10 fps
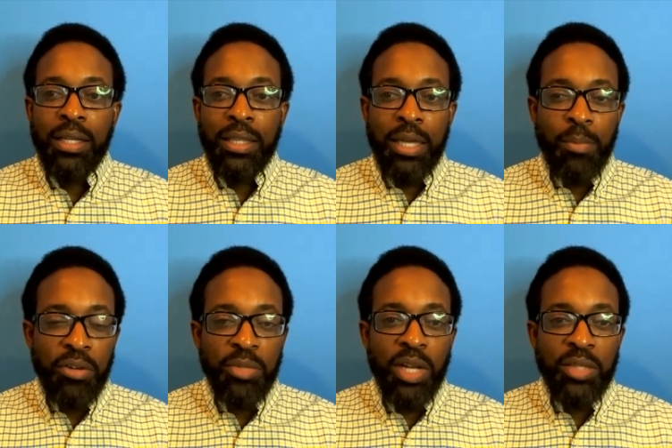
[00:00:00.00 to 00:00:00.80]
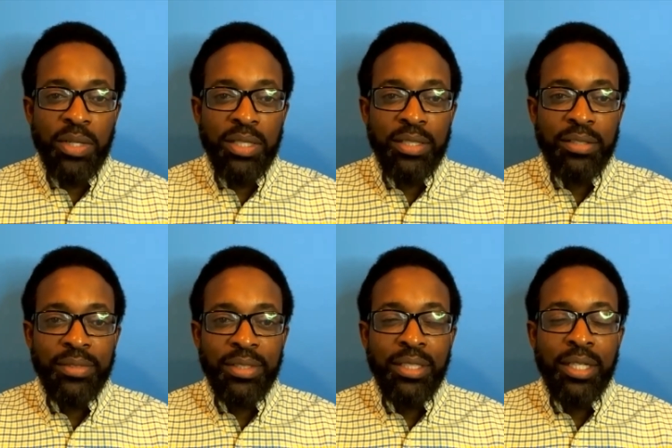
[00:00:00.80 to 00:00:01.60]
then my response was,
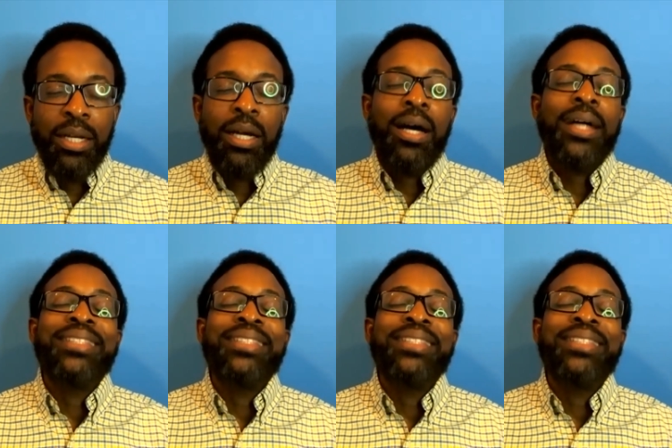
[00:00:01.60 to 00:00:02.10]
oh,